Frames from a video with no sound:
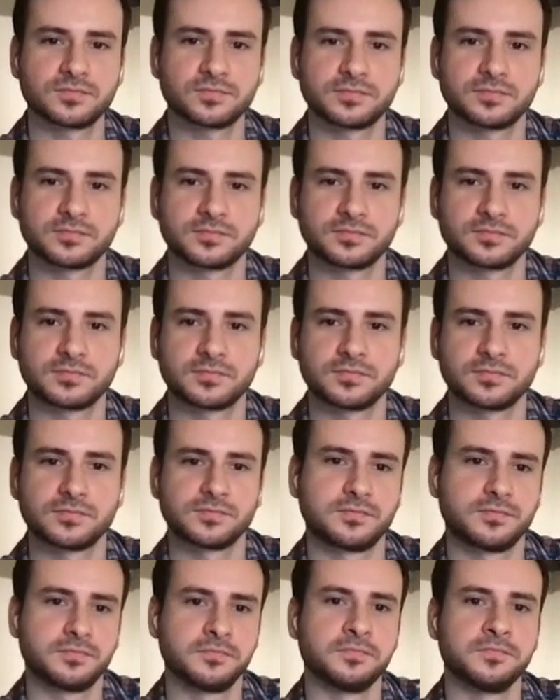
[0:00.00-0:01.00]

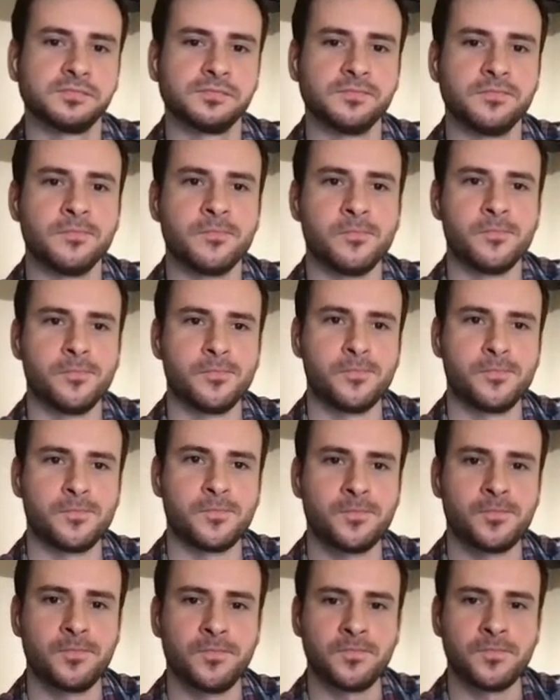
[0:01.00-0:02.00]

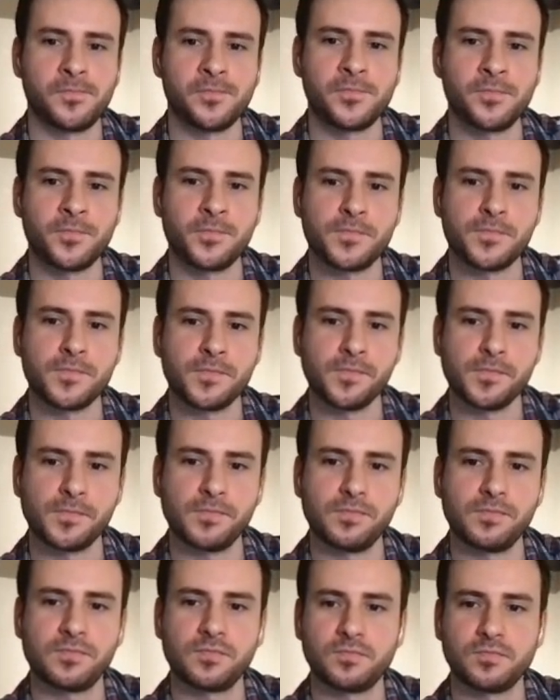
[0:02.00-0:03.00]

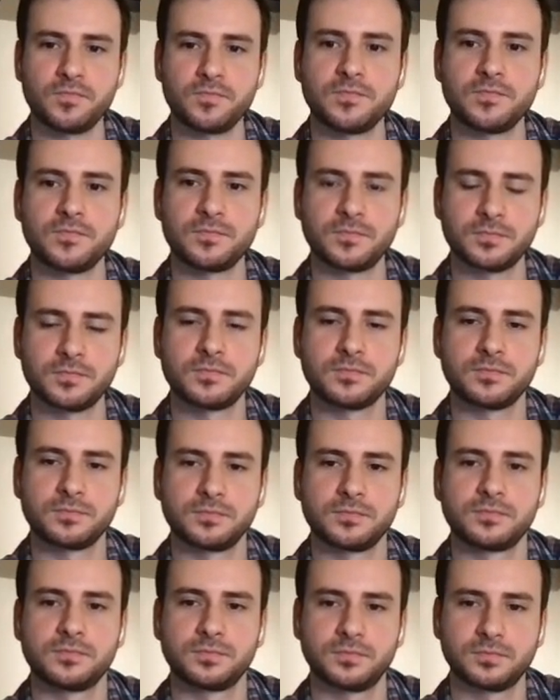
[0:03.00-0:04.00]

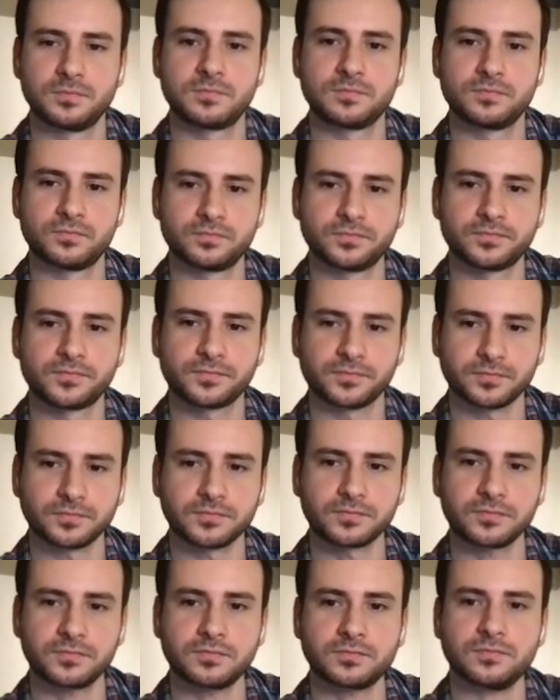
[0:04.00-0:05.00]

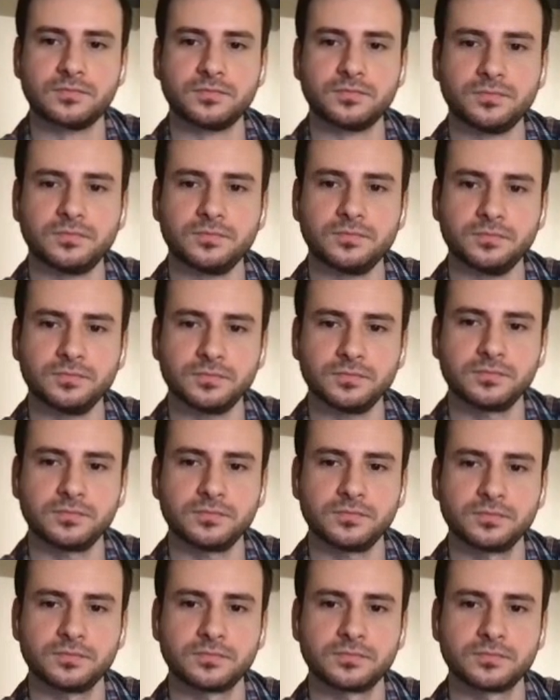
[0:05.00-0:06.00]

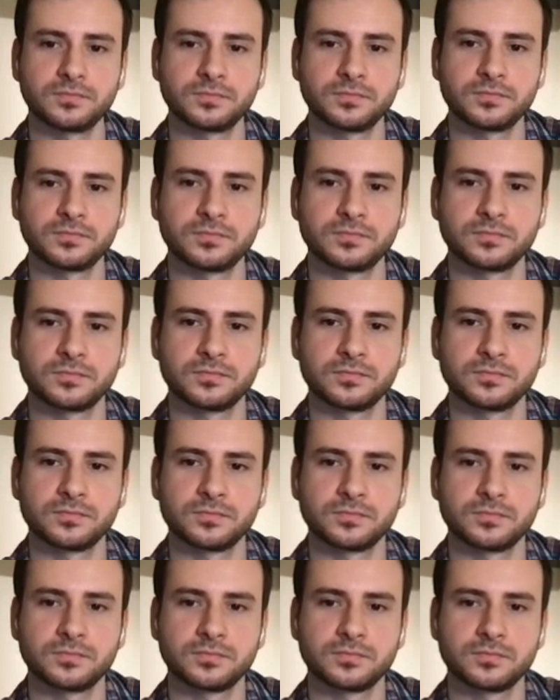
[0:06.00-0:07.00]

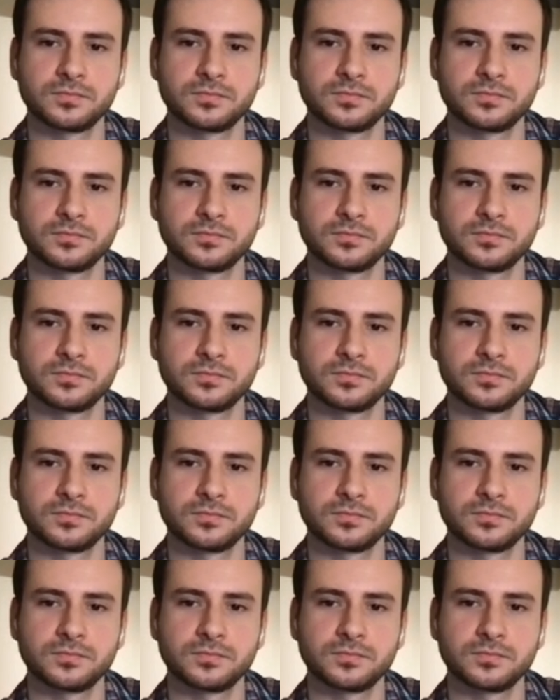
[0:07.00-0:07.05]
The person shown says nothing.